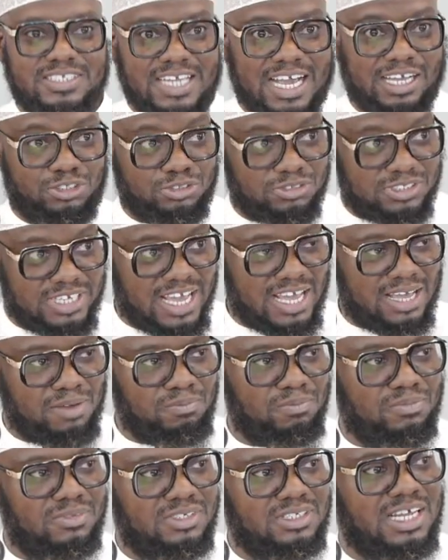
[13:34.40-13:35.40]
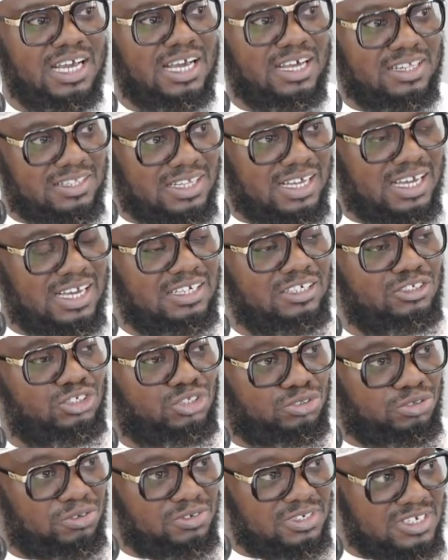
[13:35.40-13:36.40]
That to them, the adhan,
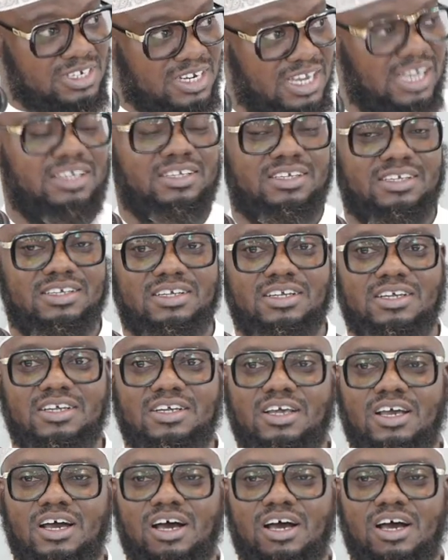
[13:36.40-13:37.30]
sunnah,